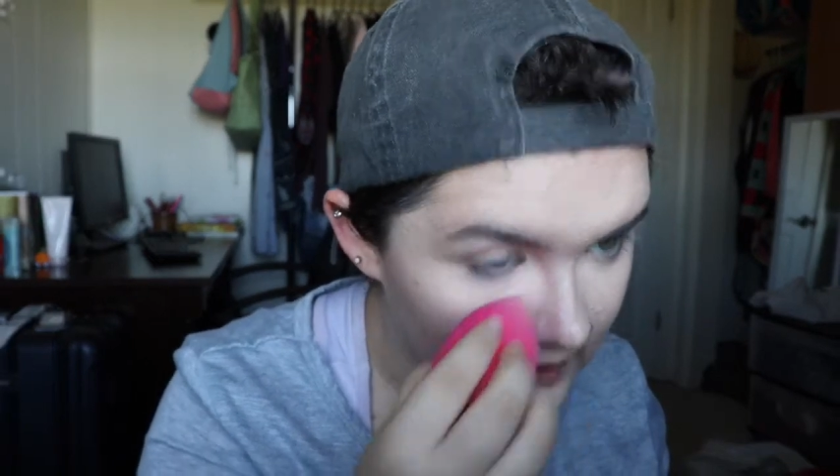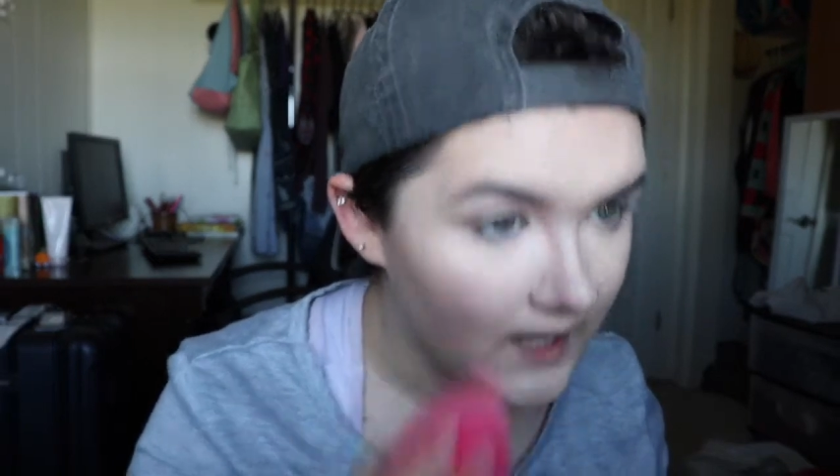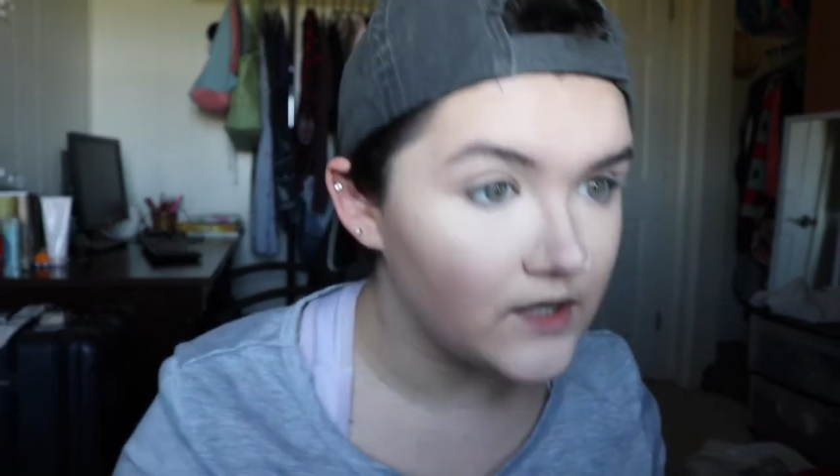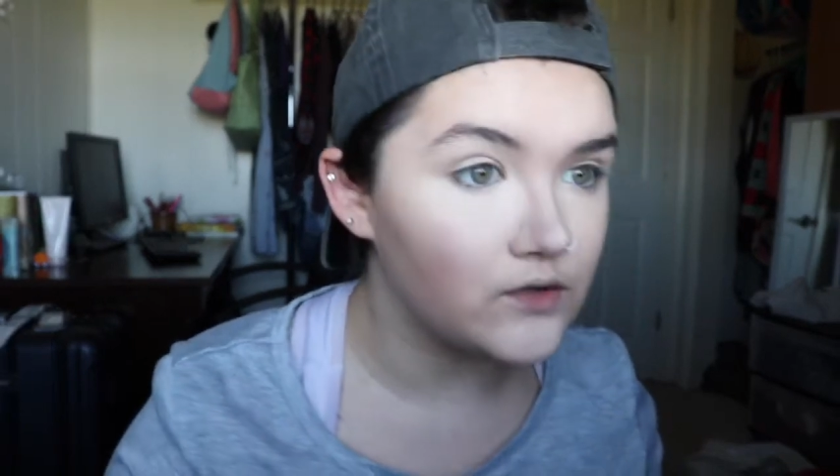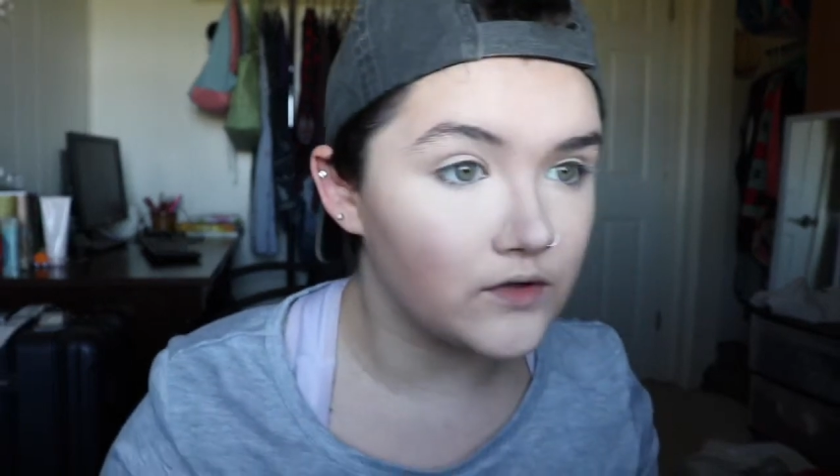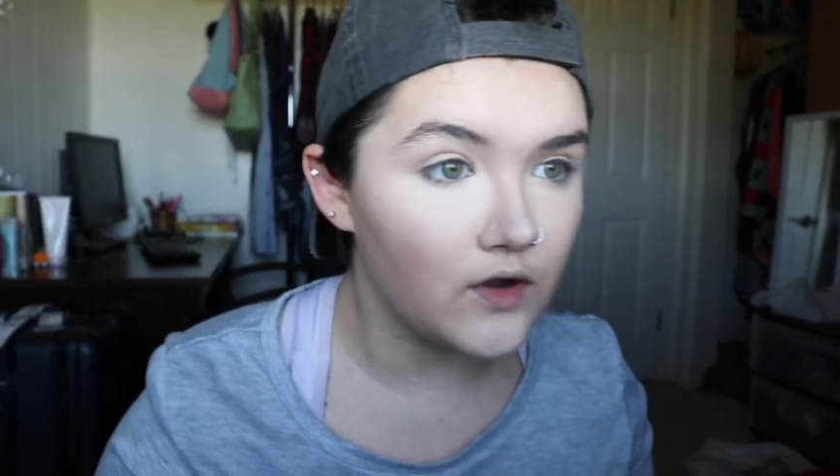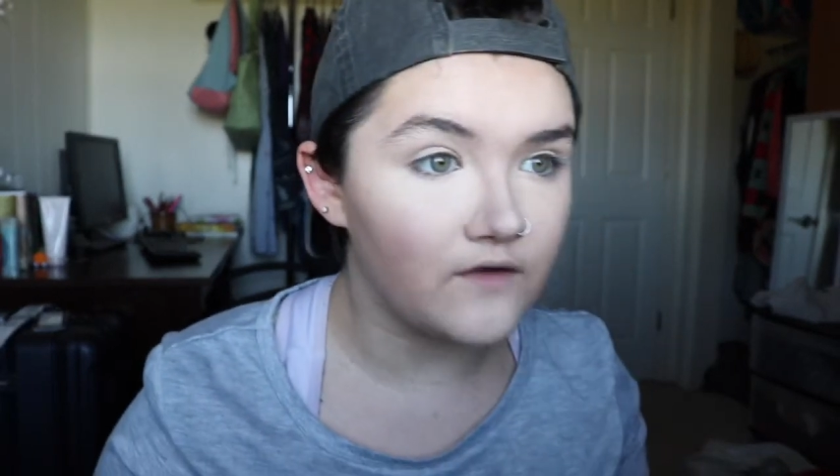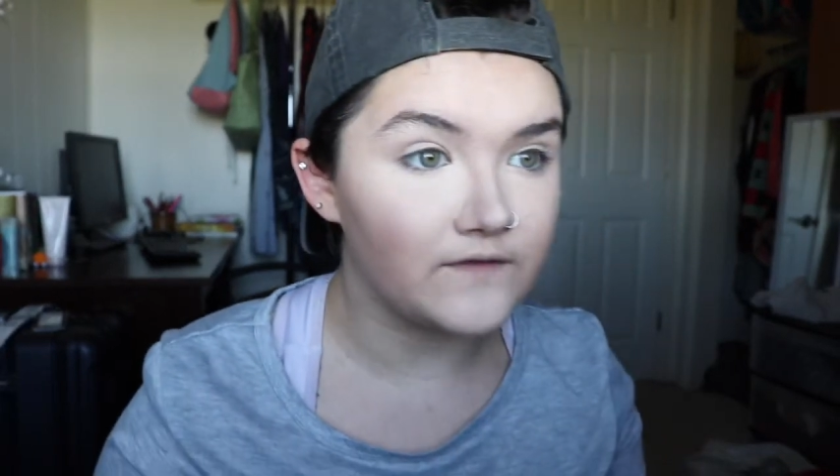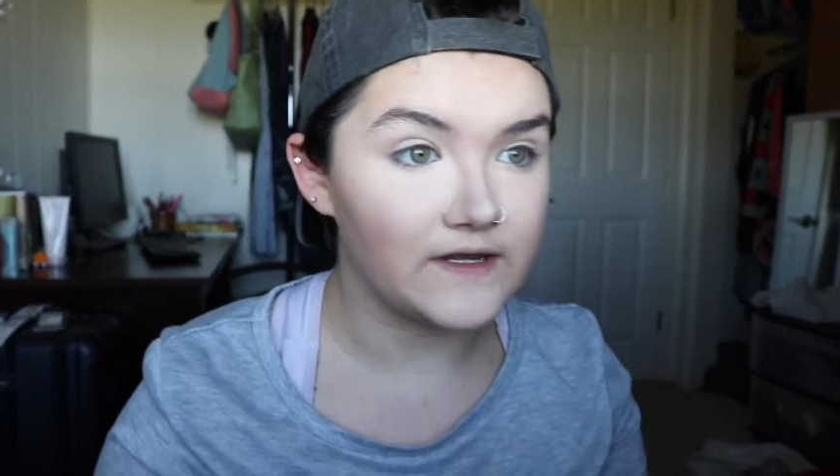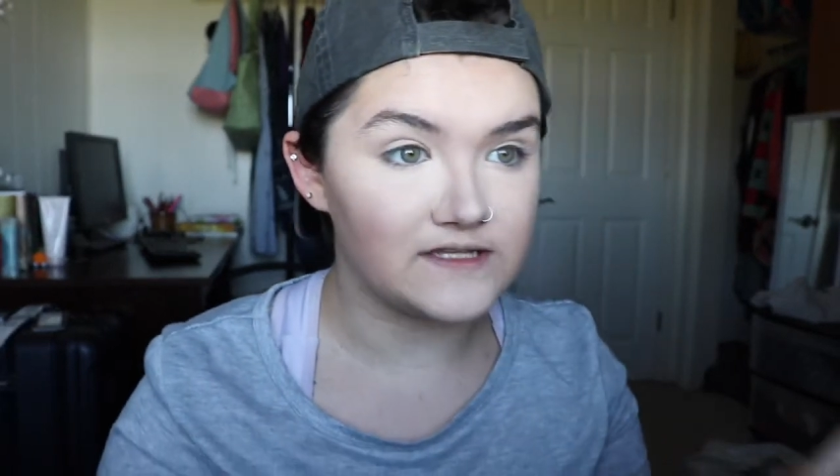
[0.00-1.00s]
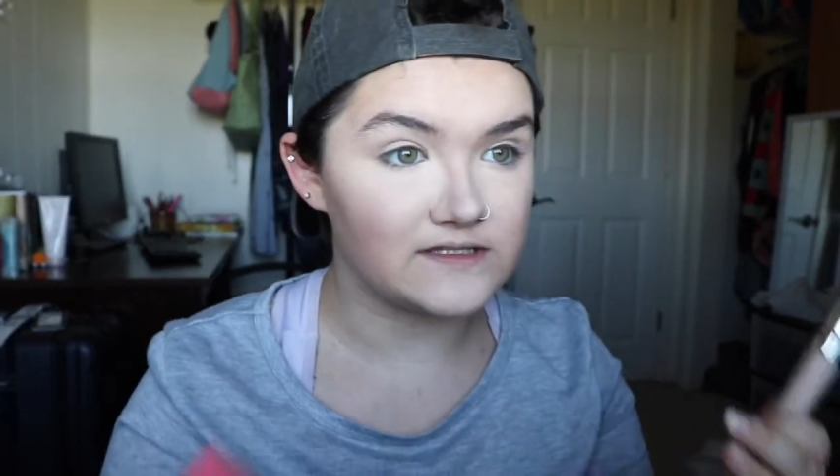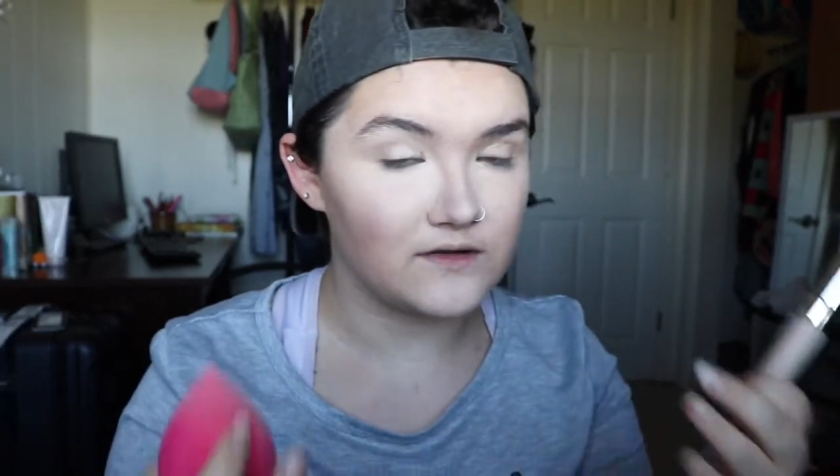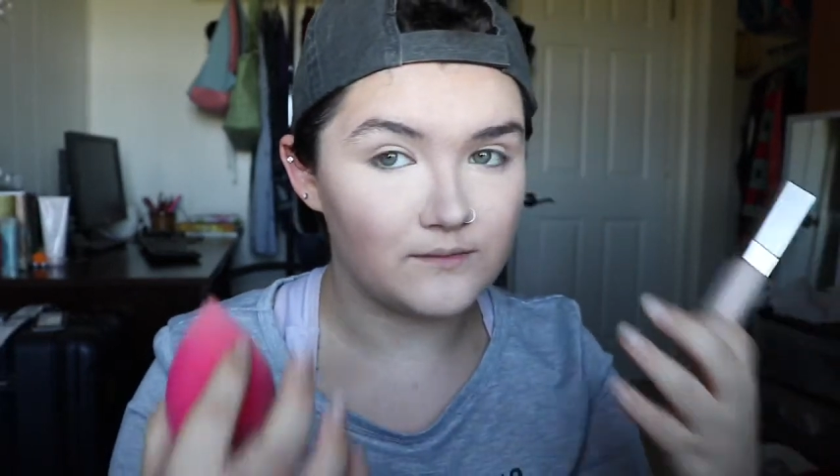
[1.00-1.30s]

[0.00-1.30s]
I don't know if it necessarily